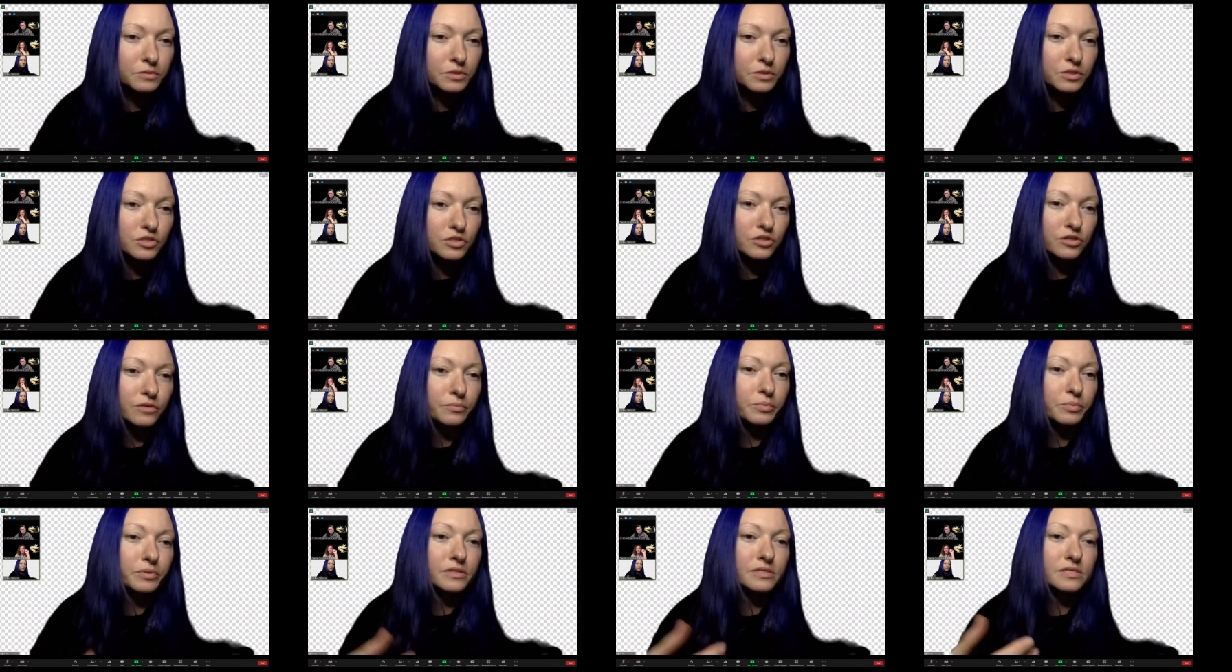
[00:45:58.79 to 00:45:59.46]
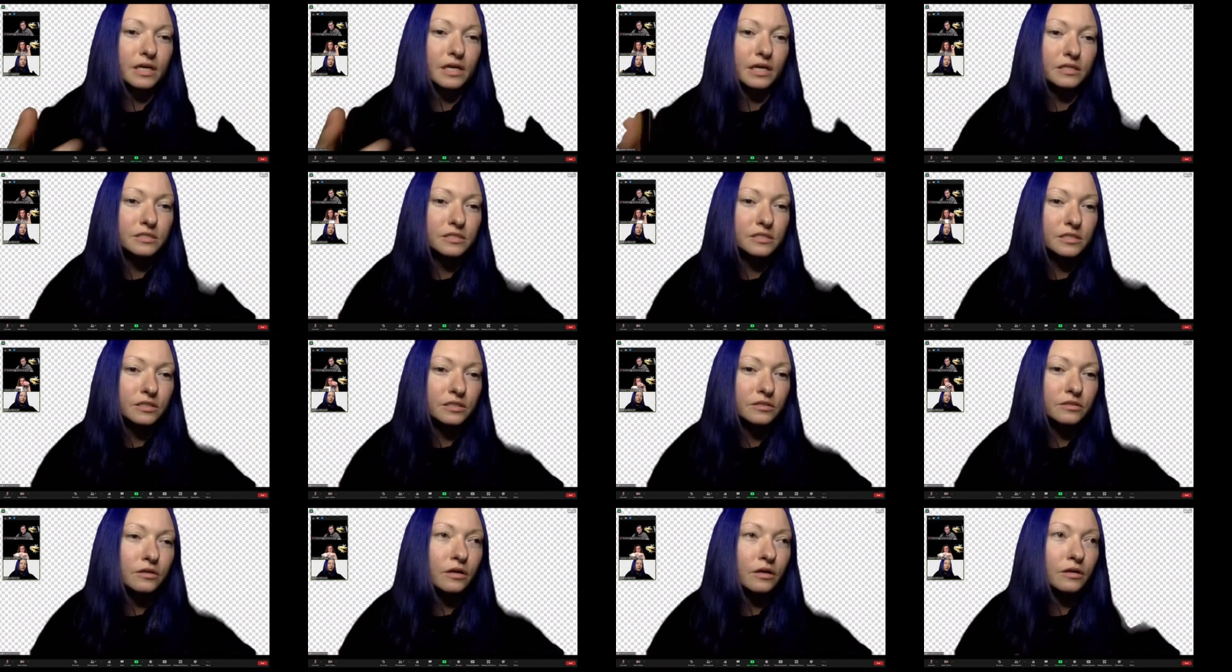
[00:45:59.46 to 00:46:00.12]
which are
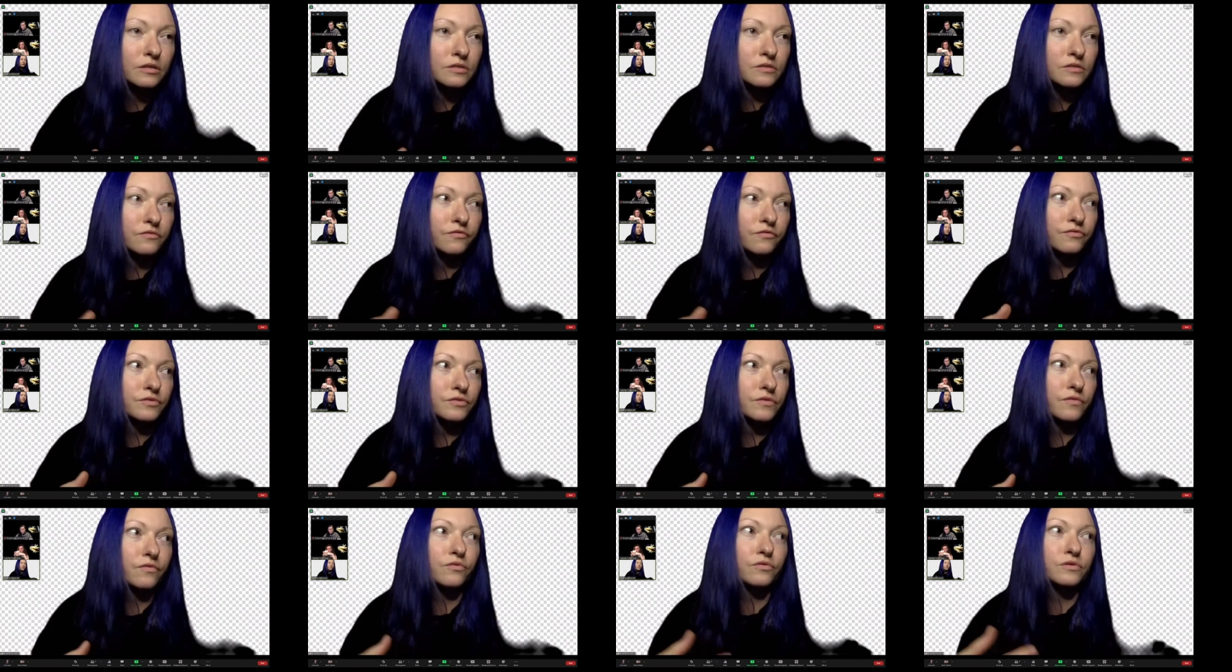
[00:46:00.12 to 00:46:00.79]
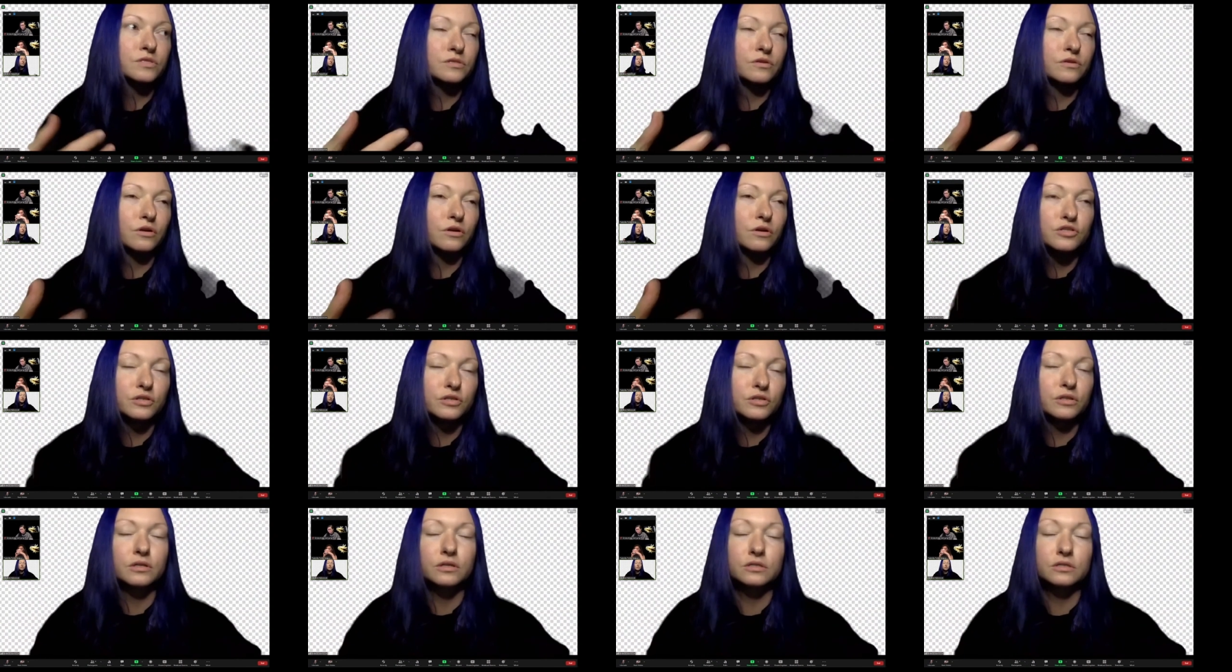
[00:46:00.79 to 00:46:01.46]
presenting also through
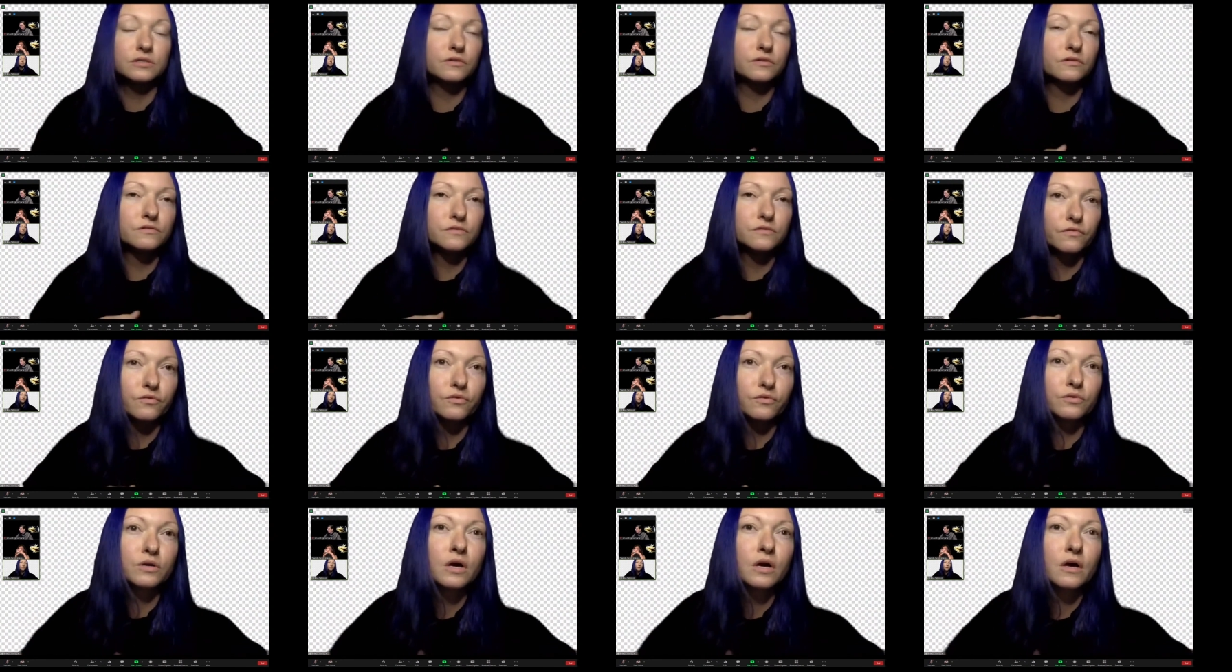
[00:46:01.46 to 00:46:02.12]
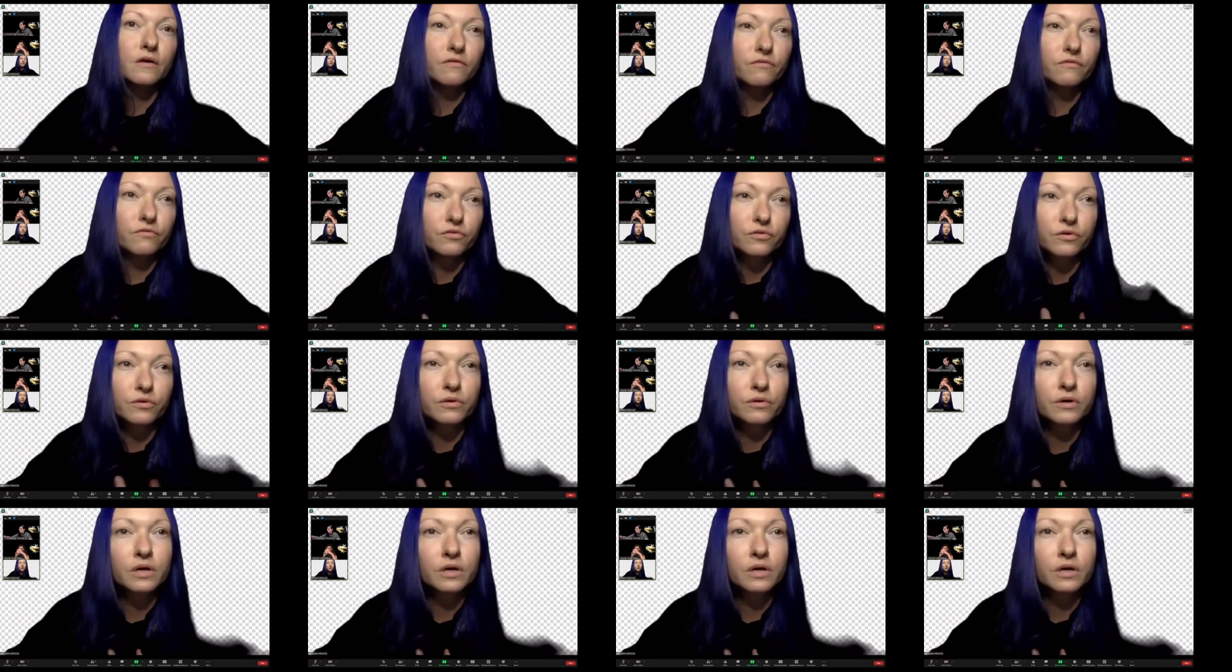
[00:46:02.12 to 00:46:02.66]
social through